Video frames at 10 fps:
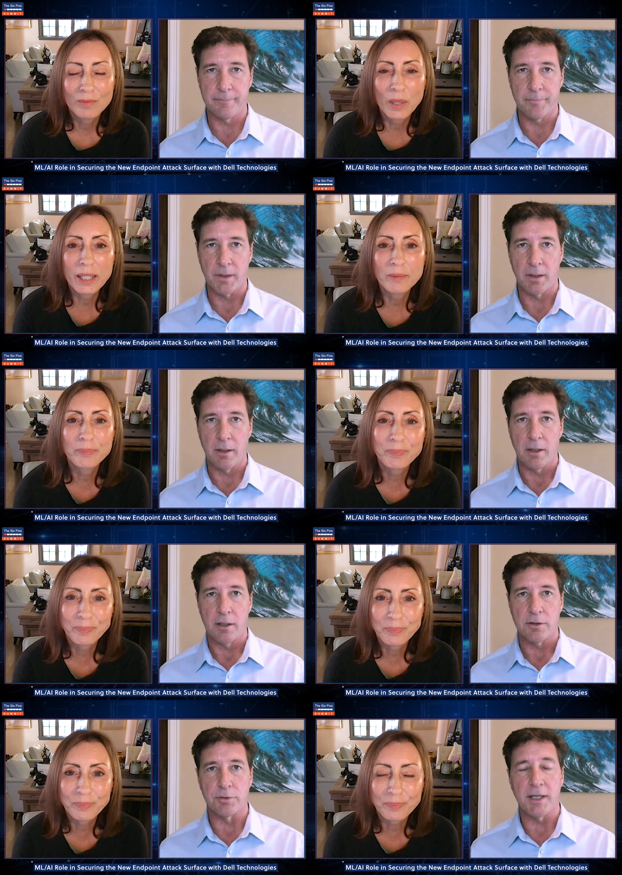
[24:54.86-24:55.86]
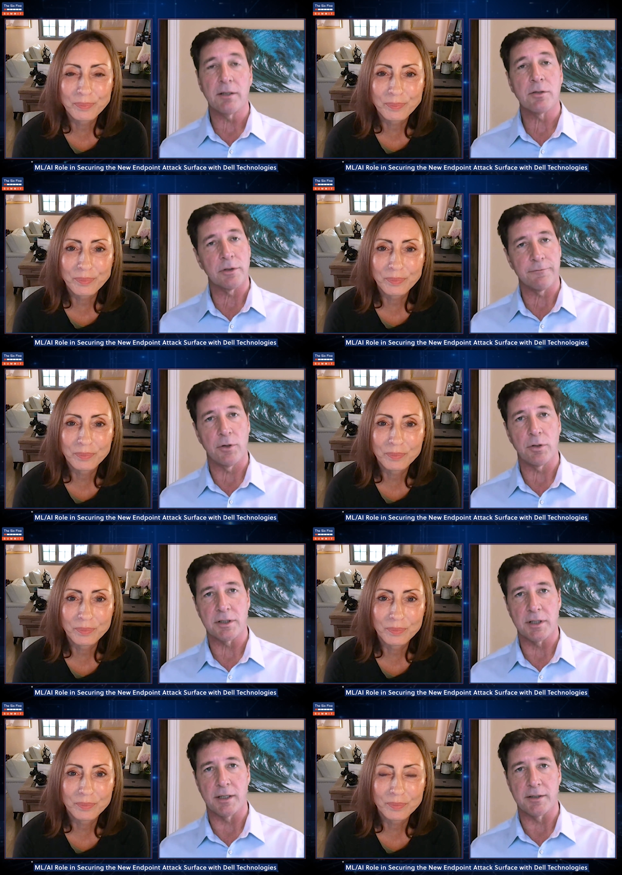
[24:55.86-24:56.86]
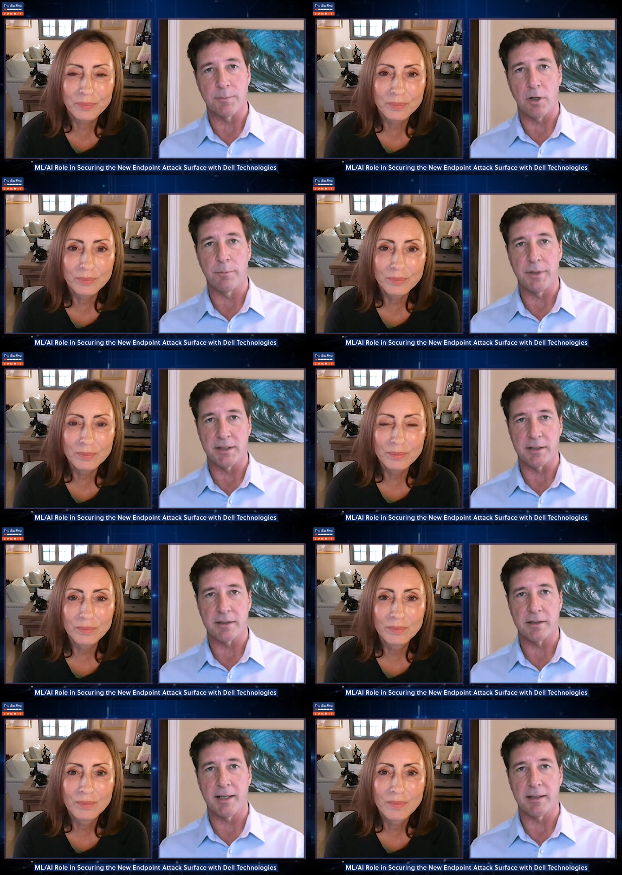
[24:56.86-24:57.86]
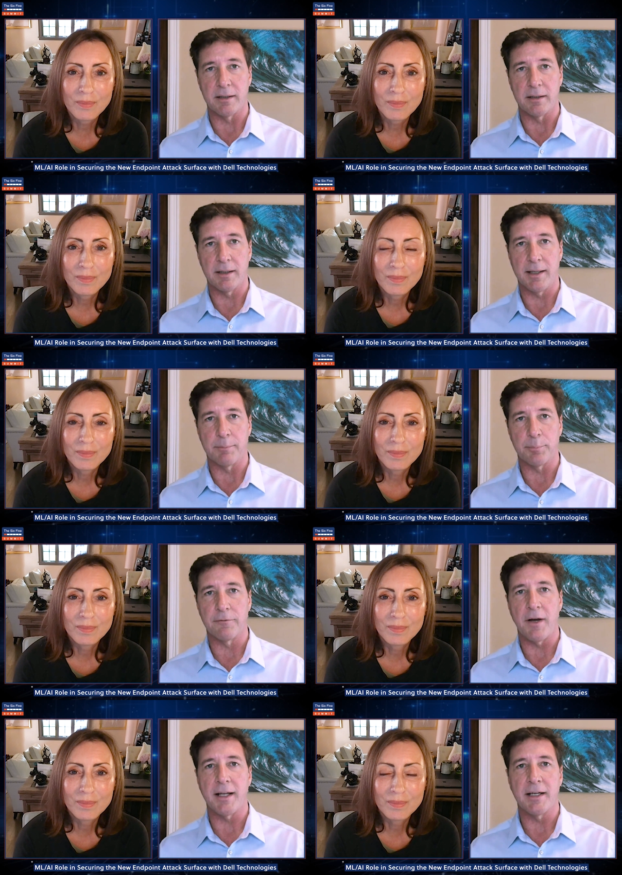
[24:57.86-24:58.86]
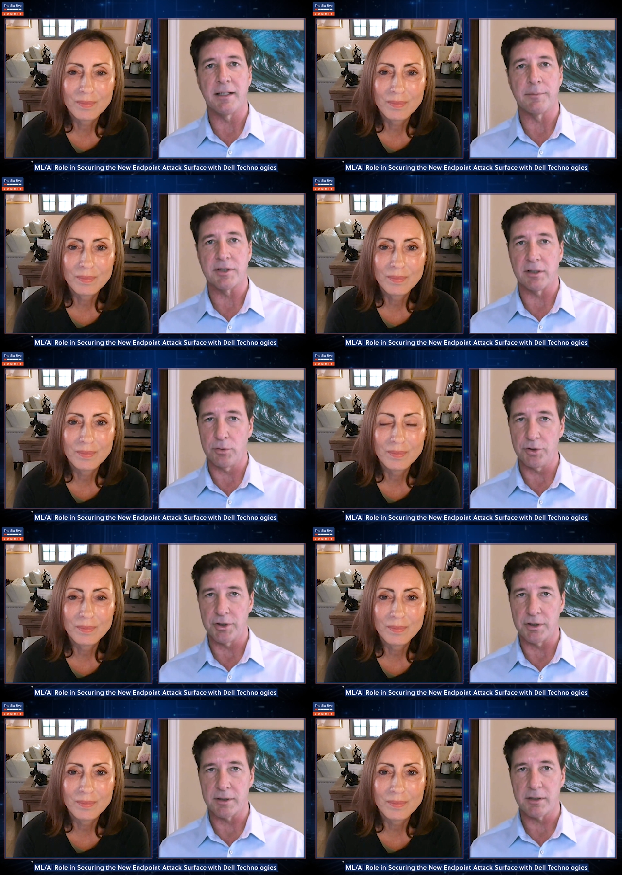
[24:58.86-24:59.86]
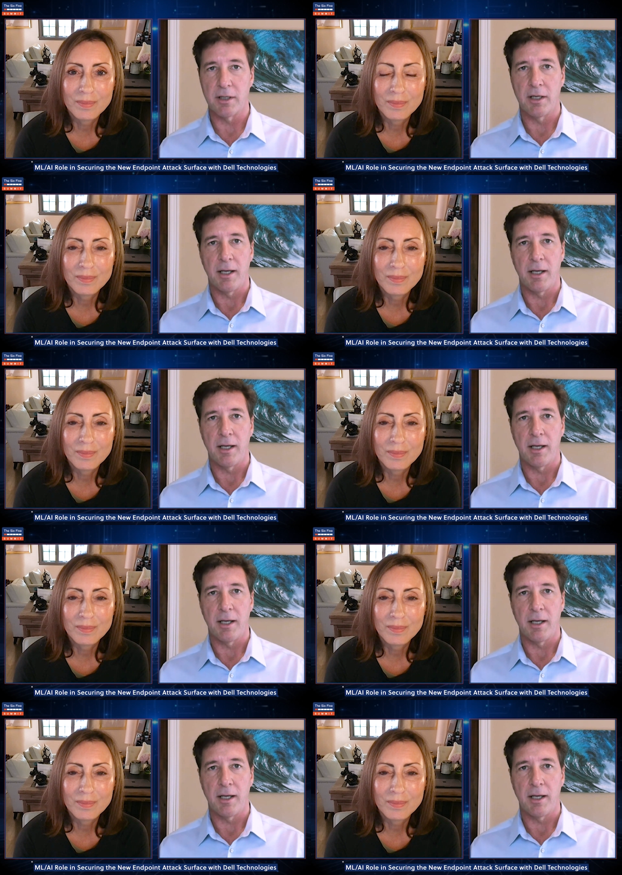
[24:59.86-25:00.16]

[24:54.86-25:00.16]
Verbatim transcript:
Speaker 1: Right. So Dell is really focused on small business and and providing them solutions